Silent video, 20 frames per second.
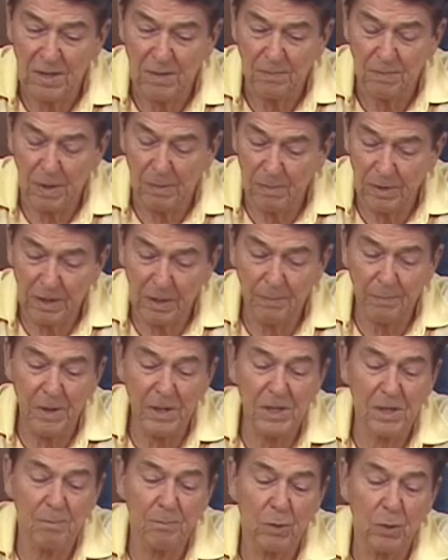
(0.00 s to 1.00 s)
Public
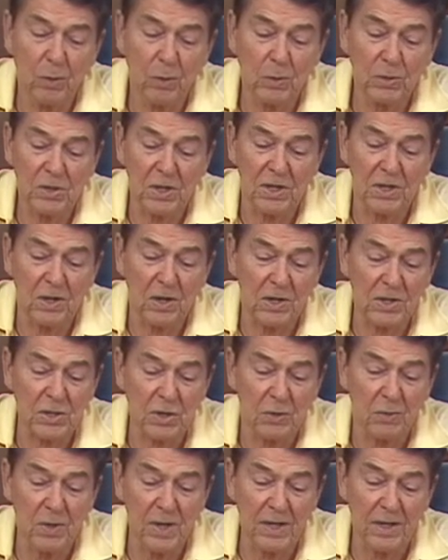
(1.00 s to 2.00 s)
opinion polls in
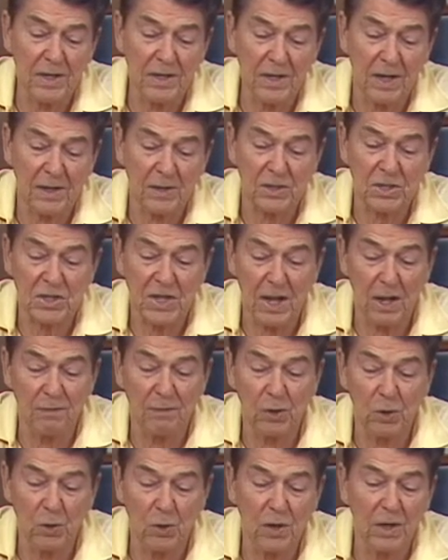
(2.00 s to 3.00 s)
Costa Rica, El
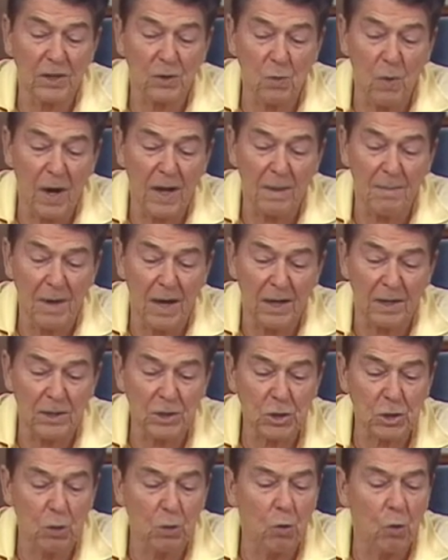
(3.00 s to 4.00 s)
Salvador, and Guatemala
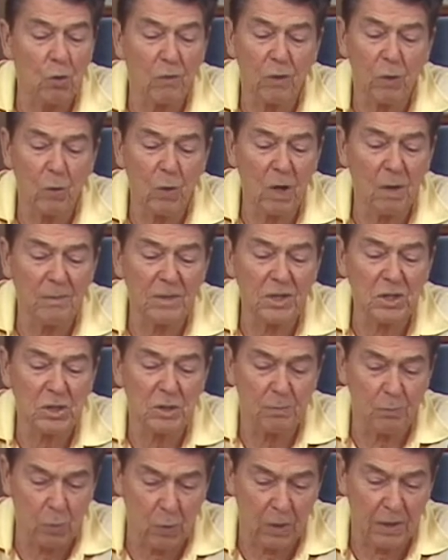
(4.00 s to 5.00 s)
show overwhelming
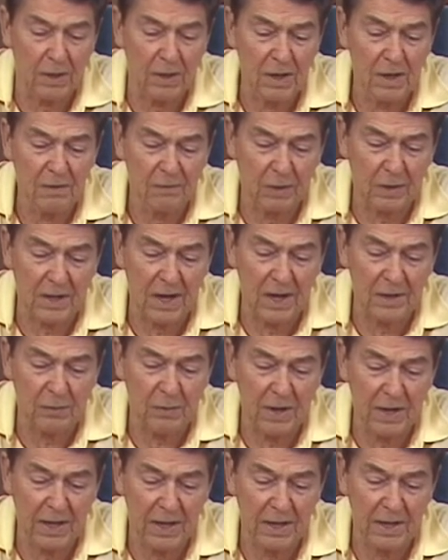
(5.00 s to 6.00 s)
support for
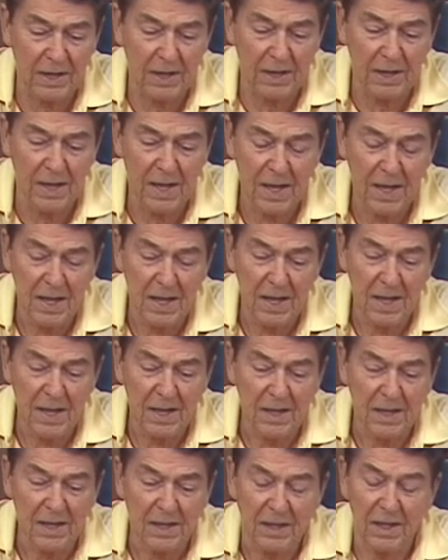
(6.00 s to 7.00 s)
Contra aid.
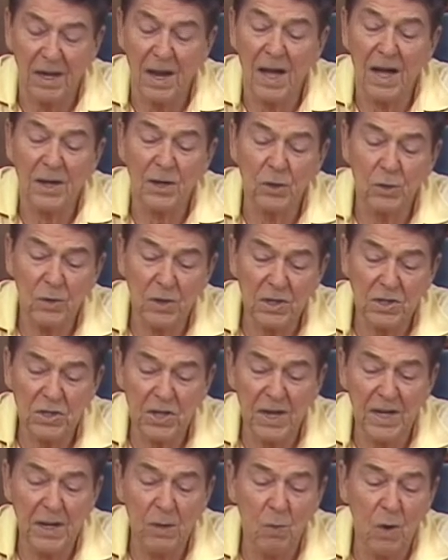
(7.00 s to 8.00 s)
In Honduras,
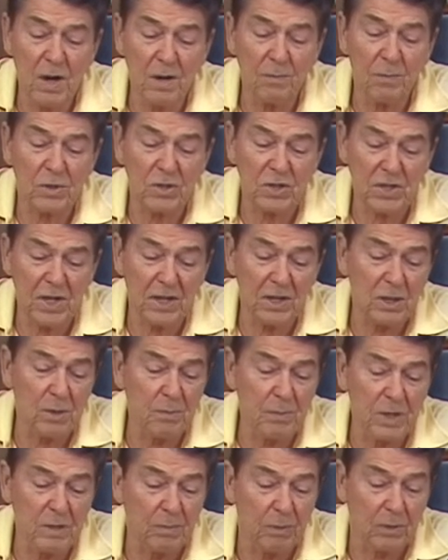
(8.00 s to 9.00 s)
81% of the
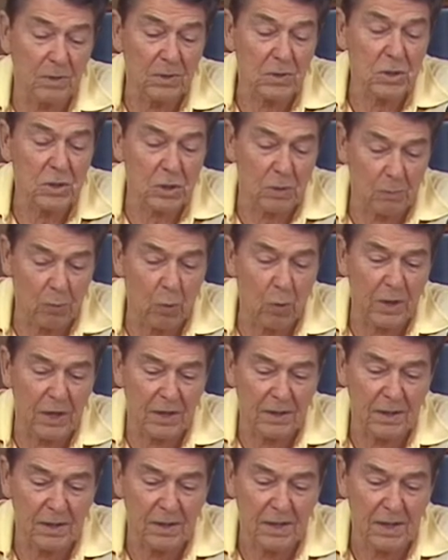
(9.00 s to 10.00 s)
people support it.